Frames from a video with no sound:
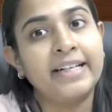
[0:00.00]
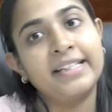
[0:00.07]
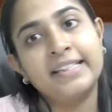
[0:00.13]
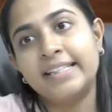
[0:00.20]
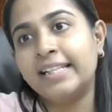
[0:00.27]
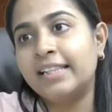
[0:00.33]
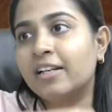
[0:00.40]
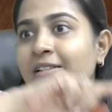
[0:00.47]
Then
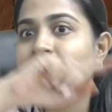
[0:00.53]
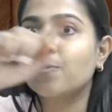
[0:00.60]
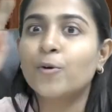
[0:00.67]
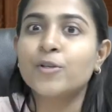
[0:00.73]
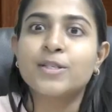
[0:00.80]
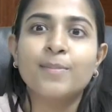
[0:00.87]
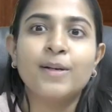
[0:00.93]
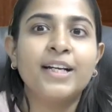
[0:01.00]
the
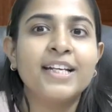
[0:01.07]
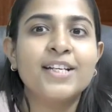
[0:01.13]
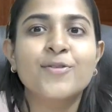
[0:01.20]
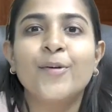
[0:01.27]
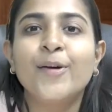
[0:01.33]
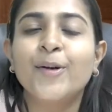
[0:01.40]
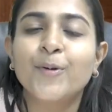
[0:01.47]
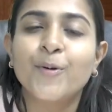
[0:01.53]
responsibility is going
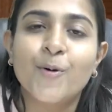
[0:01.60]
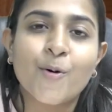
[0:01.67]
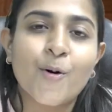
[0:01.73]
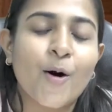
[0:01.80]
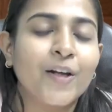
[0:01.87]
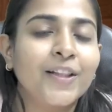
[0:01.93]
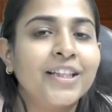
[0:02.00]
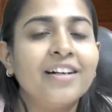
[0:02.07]
to go on
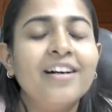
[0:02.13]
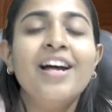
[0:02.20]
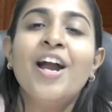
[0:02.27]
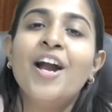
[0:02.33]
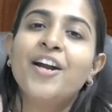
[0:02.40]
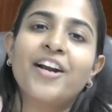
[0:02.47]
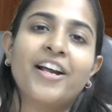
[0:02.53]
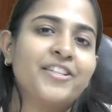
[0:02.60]
the
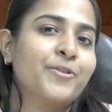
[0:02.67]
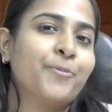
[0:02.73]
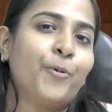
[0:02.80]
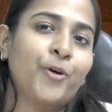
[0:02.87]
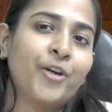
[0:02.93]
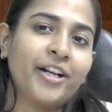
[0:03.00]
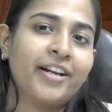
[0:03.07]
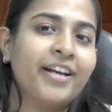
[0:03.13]
transporter.